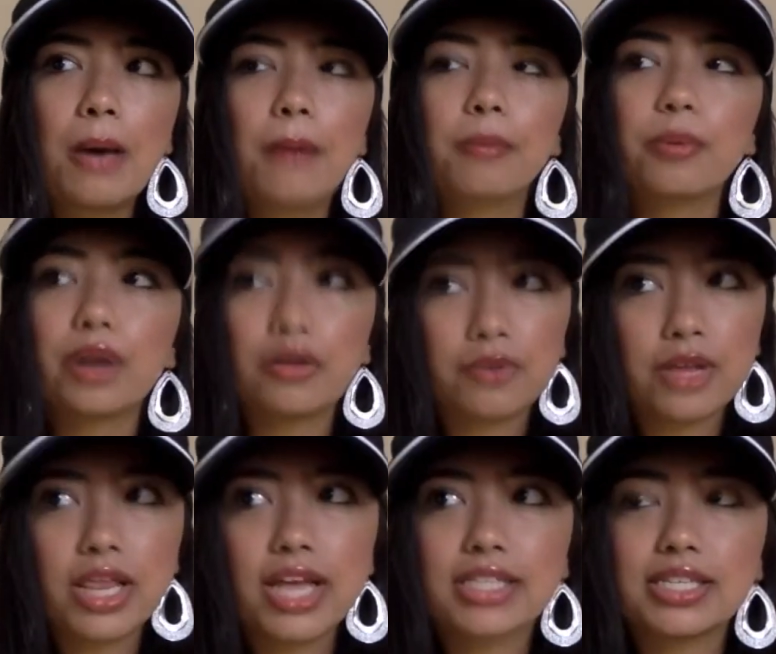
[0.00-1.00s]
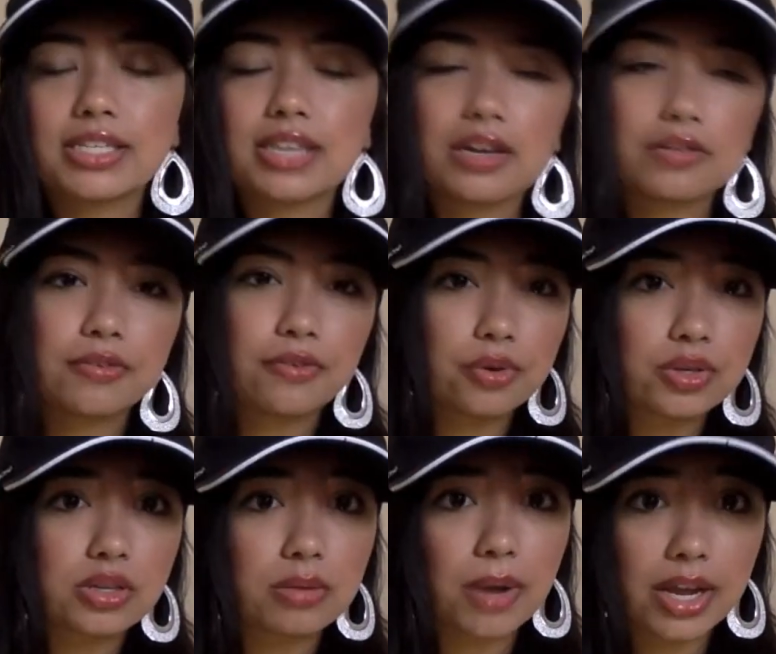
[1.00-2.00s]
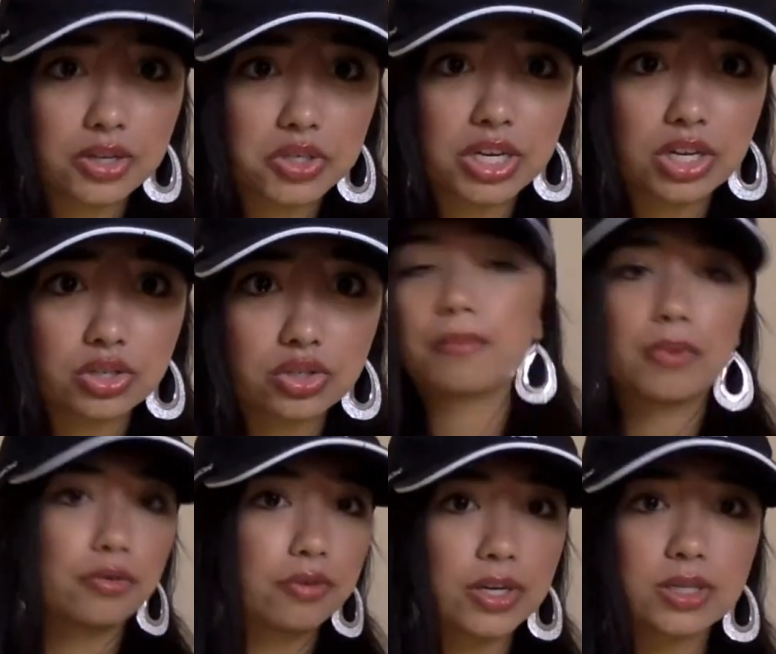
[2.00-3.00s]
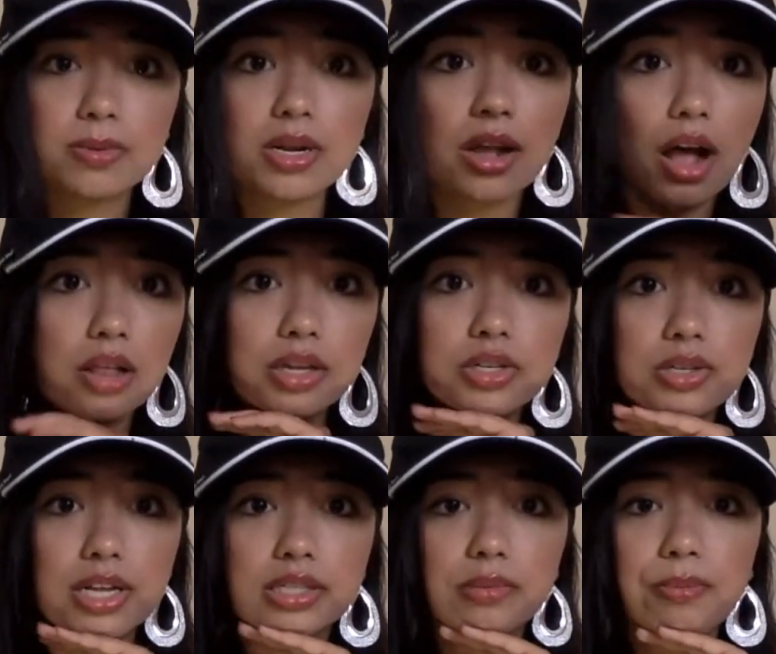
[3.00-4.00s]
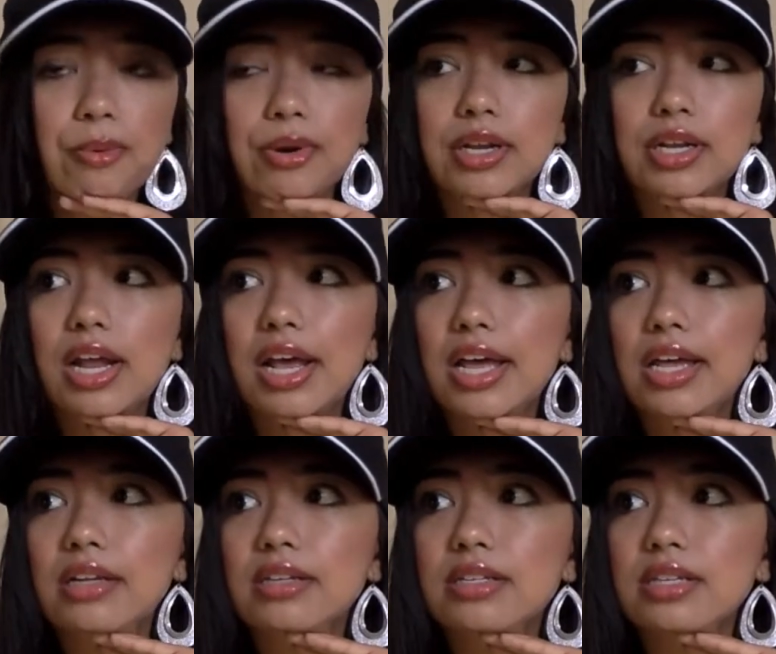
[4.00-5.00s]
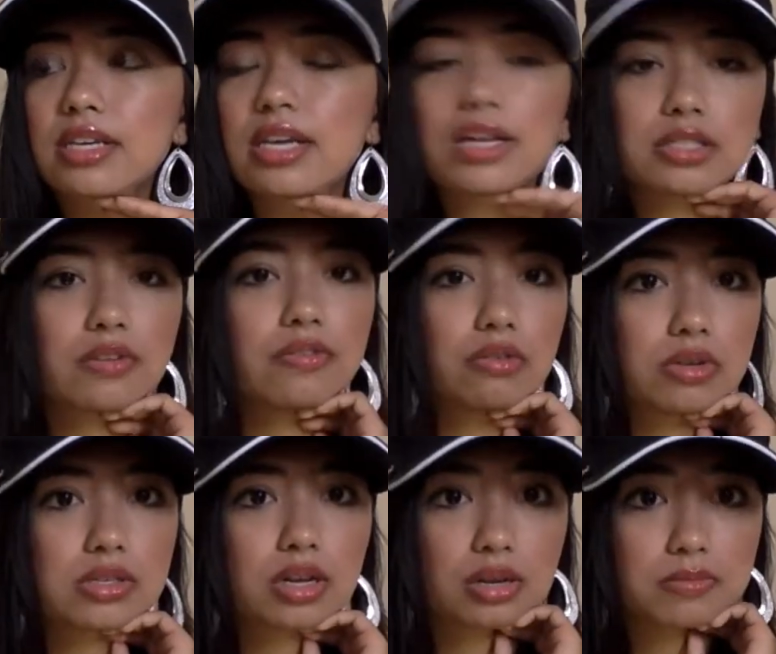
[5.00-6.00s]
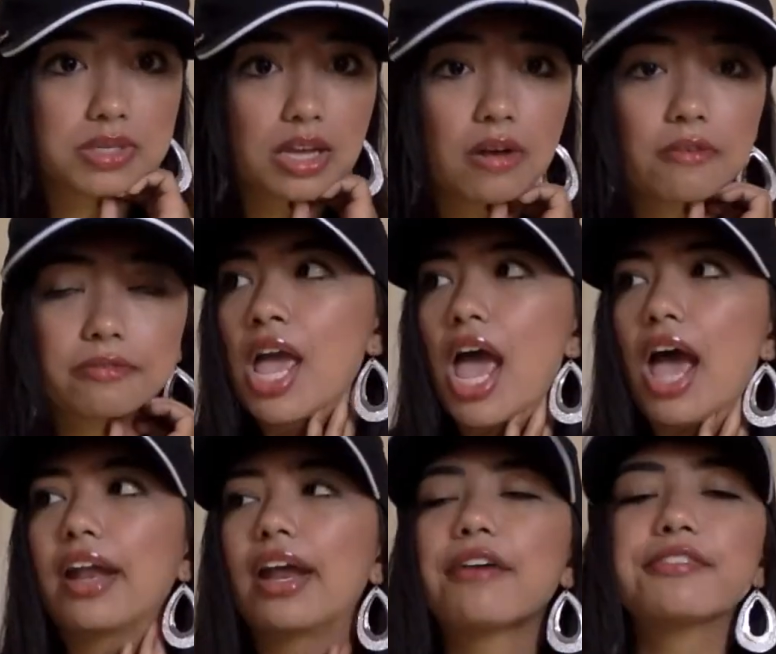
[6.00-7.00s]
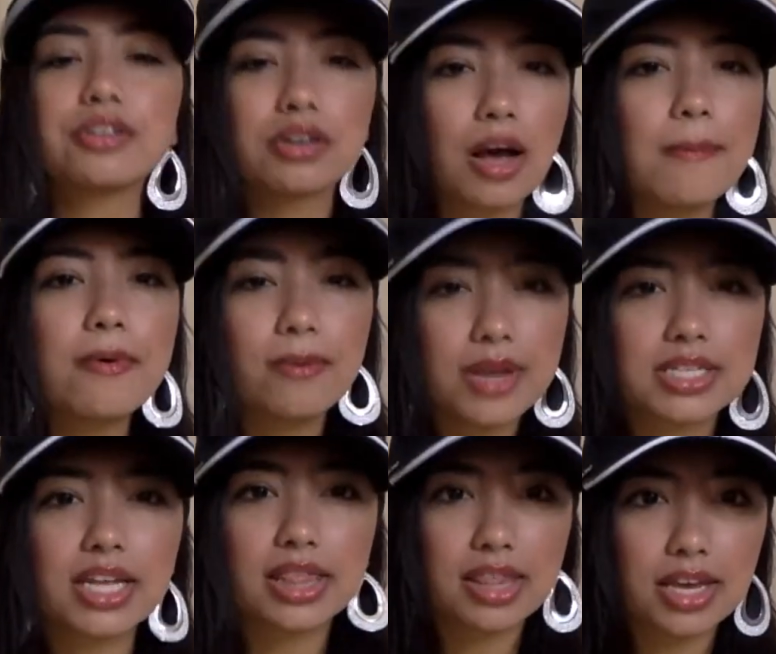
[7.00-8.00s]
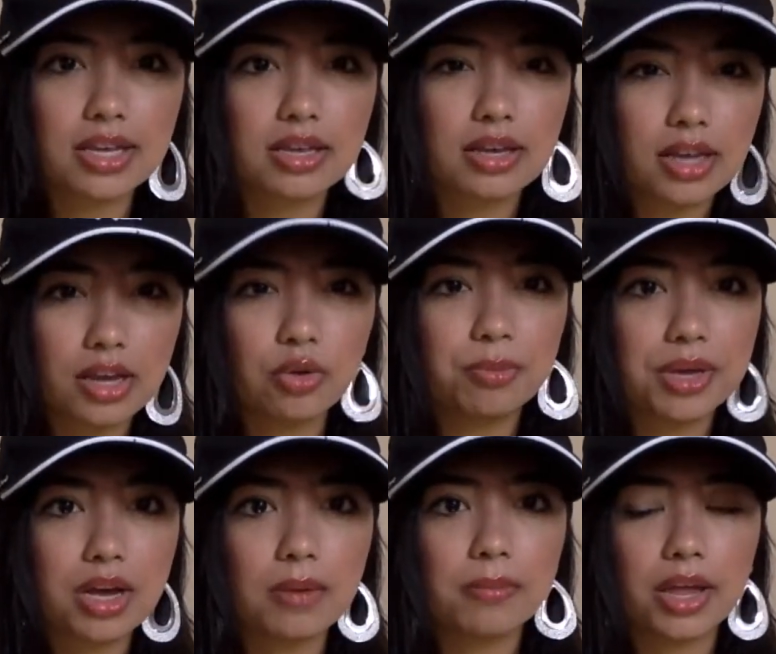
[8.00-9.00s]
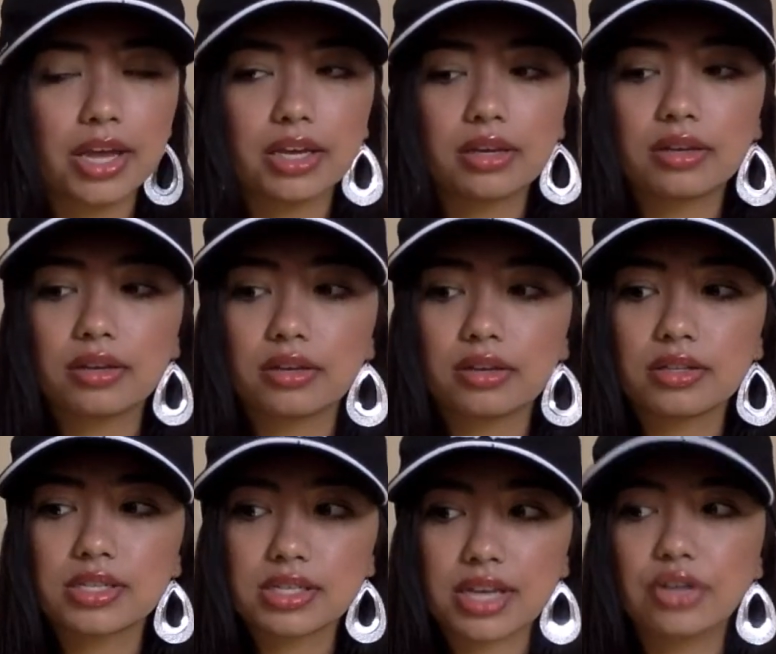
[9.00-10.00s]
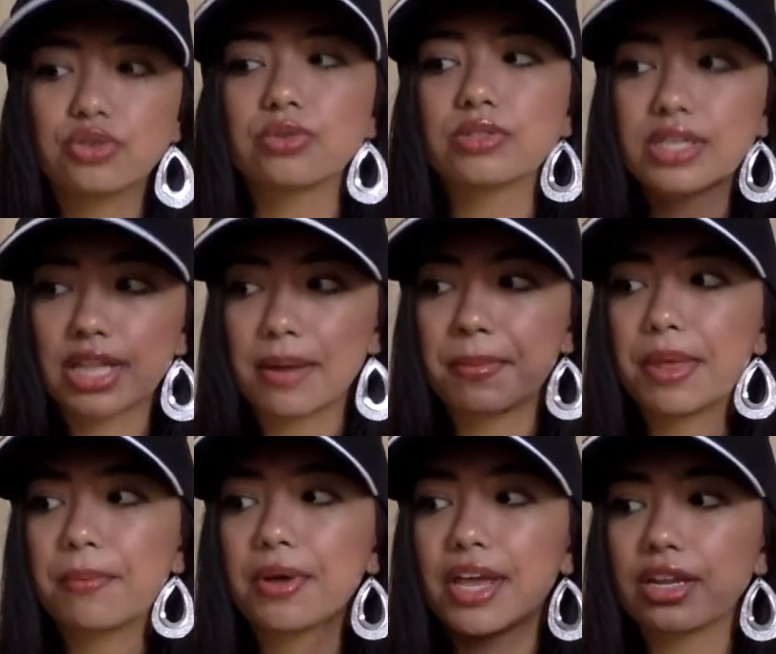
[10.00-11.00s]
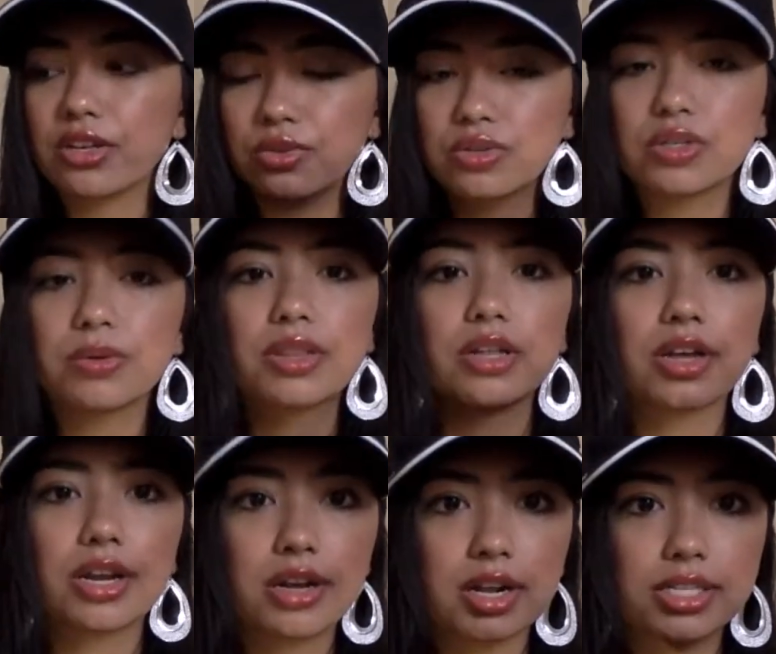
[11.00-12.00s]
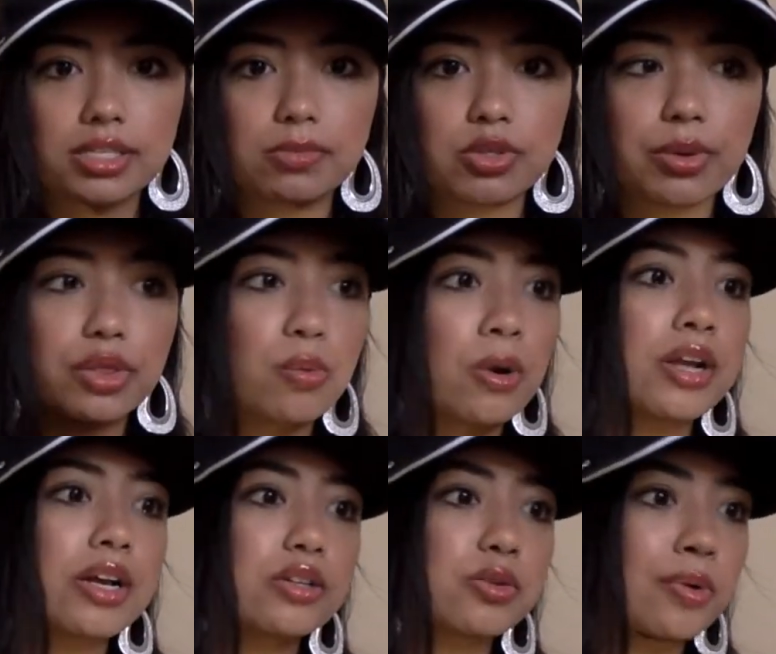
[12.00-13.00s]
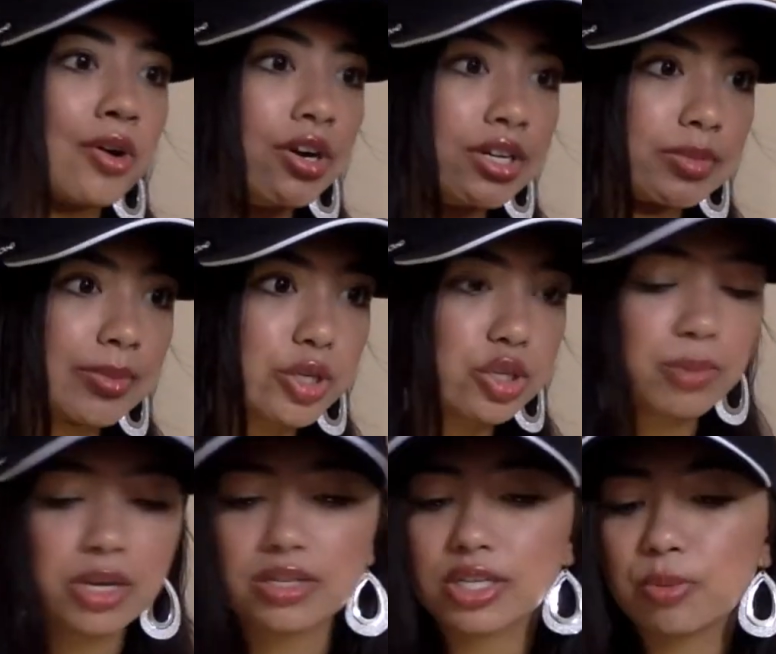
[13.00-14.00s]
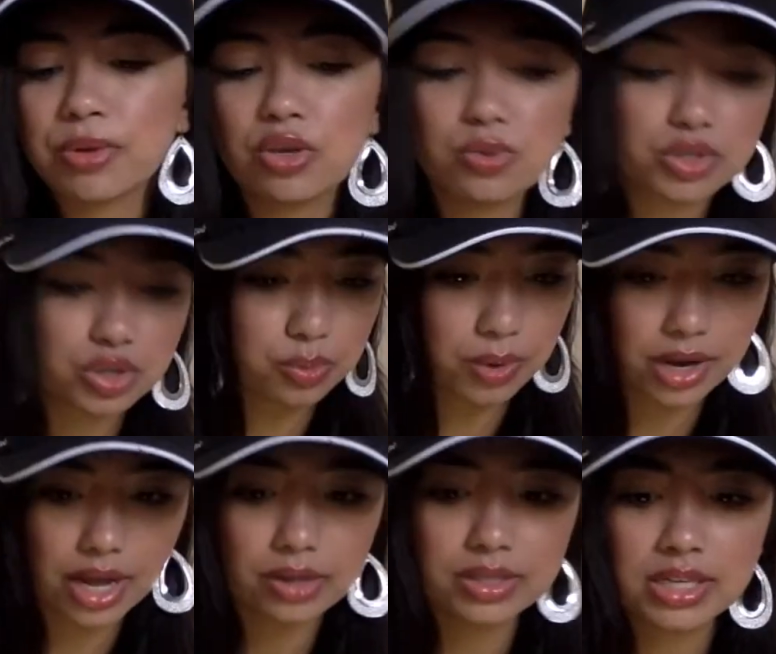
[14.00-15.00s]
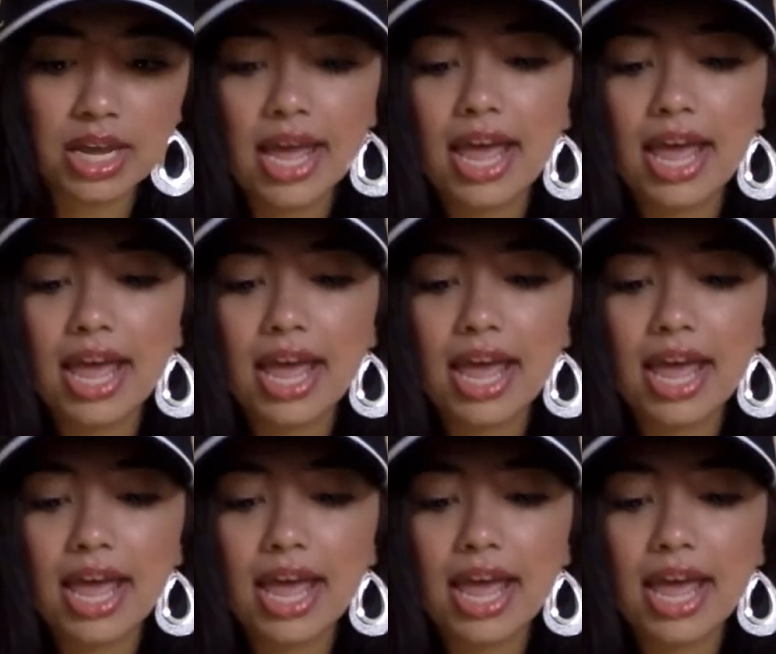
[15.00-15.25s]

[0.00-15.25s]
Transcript: But what I've realized is I have to focus on my education too. I'm a freshman in college, and that's important, and he has to focus on himself. And after a couple weeks, I think it'll become, like, scheduled to them. They will get used to it. They'll get accustomed to it. The workouts won't hurt as much because they'll be used to the workouts.